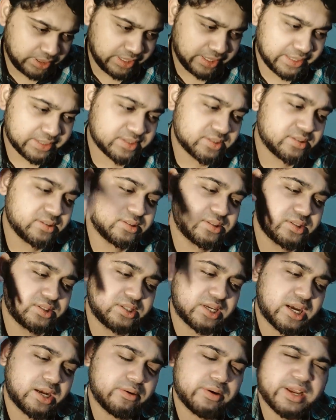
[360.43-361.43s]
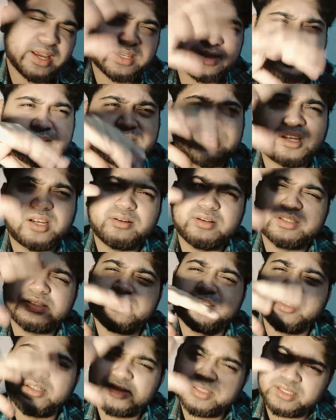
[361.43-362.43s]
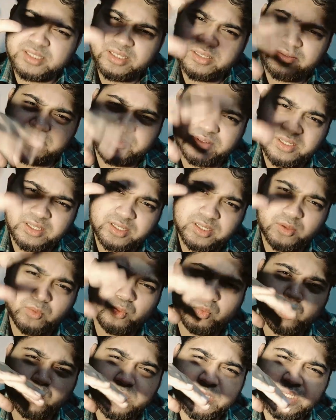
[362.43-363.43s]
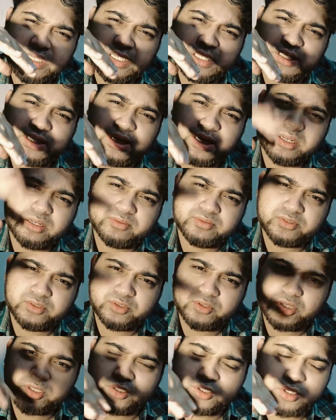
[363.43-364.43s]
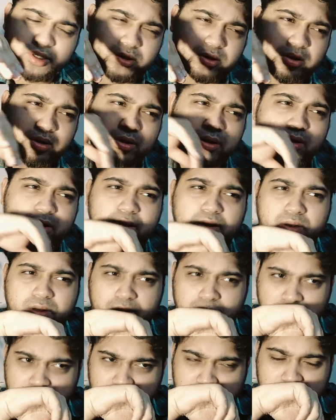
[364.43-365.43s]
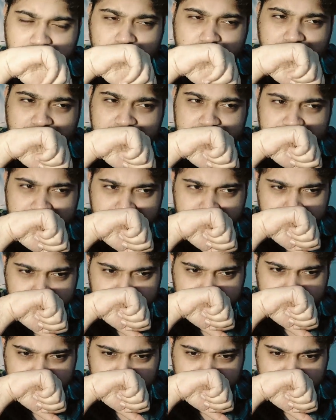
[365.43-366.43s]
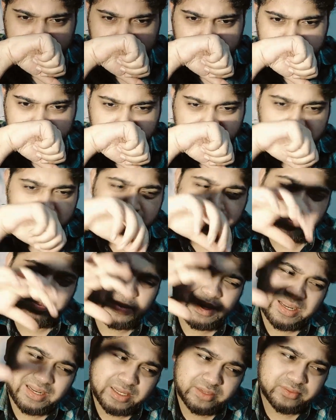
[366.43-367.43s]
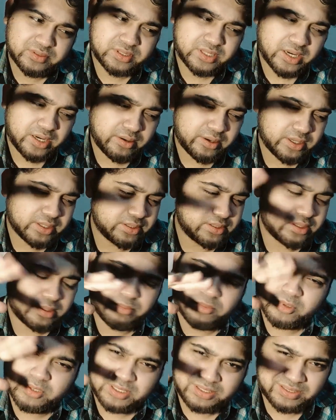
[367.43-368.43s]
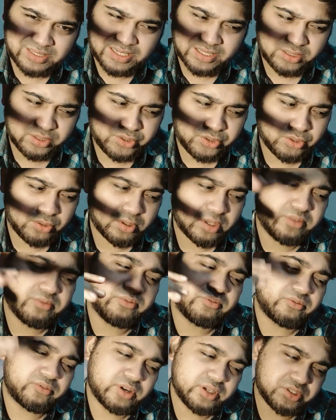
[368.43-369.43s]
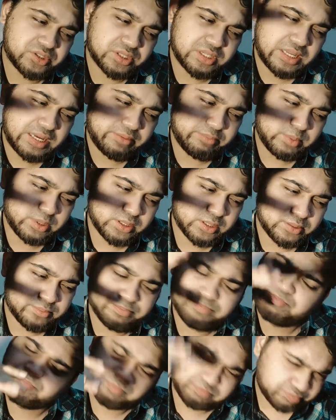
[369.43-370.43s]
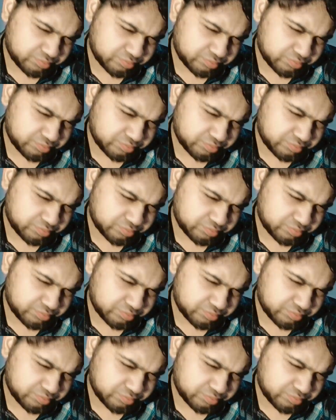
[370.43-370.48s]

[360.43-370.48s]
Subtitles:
yes. Styrax does give like a woody kind of structure at the base. So it might have Styrax, I'm not exactly sure. And French Labdanum,